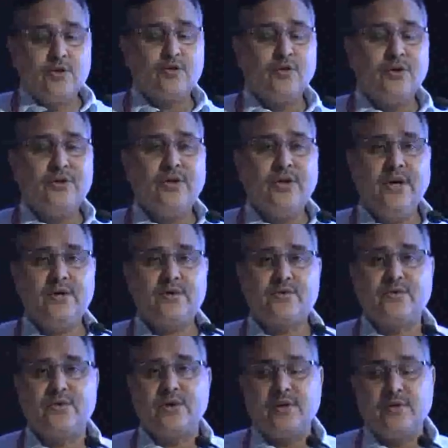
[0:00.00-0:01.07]
So in the
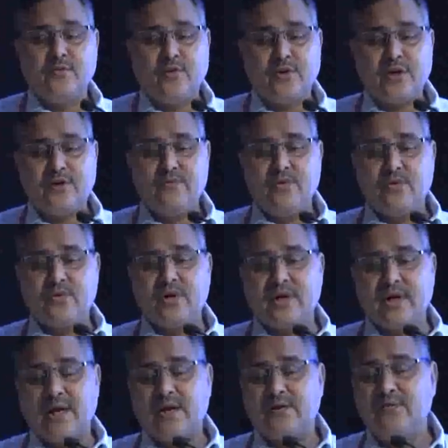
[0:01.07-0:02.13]
history, what are we
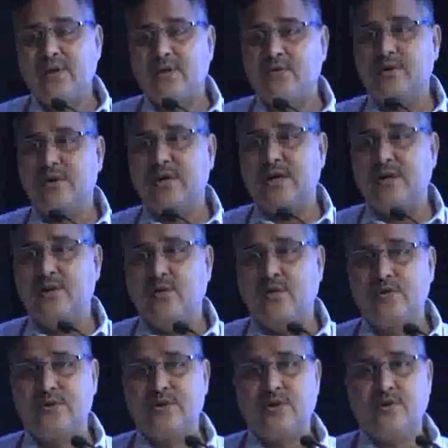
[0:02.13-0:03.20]
looking at? We are looking at the
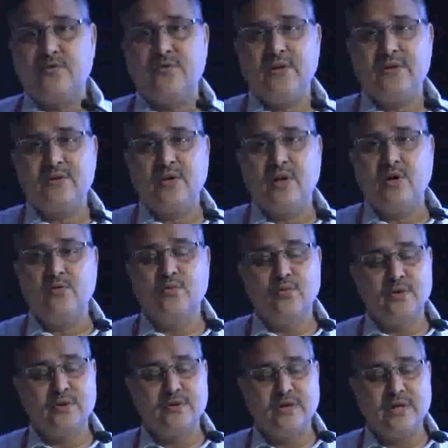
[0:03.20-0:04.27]
onset of itch, how
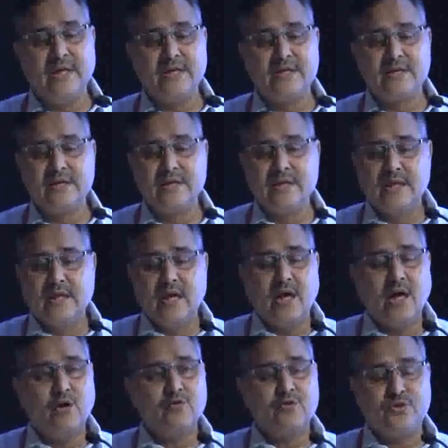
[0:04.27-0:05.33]
old is the itch,
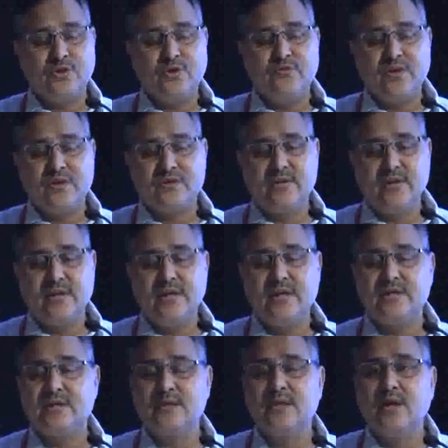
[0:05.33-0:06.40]
how severe is the
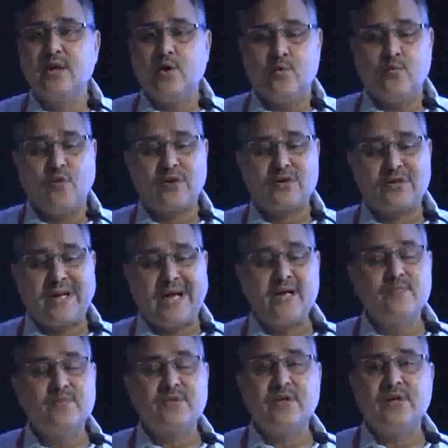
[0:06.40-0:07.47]
itch, what
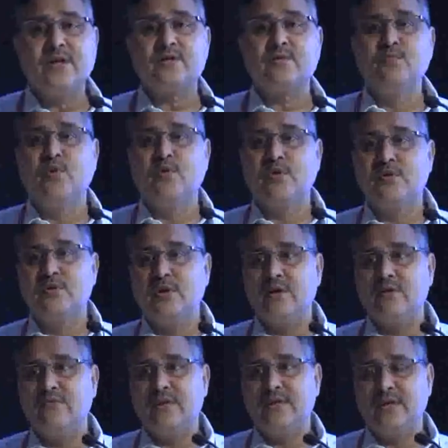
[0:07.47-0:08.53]
time is the itch more,
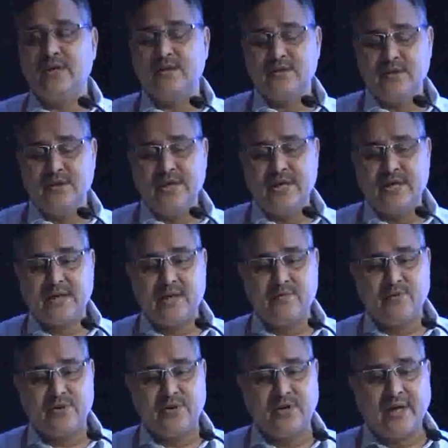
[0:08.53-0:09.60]
whether it is the
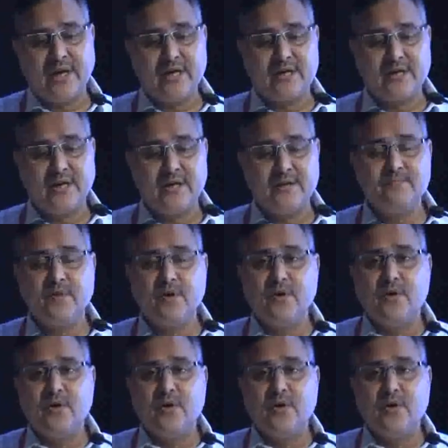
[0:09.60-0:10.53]
daytime or the night time,